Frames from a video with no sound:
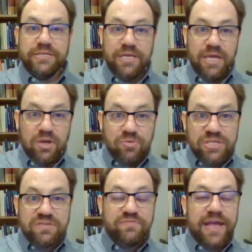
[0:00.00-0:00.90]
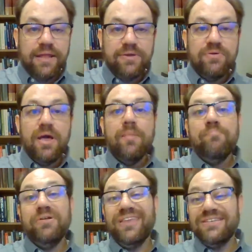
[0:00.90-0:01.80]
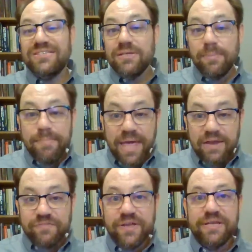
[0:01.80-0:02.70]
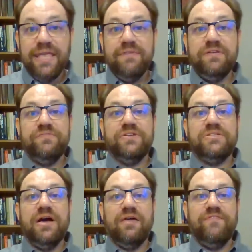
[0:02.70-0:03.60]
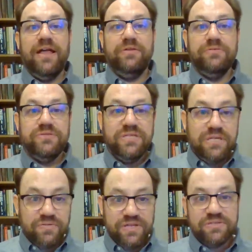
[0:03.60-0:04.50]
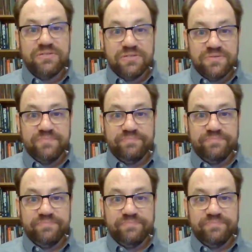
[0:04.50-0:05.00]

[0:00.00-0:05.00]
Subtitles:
to increase in value, but they still benefit even if the stock value decreases.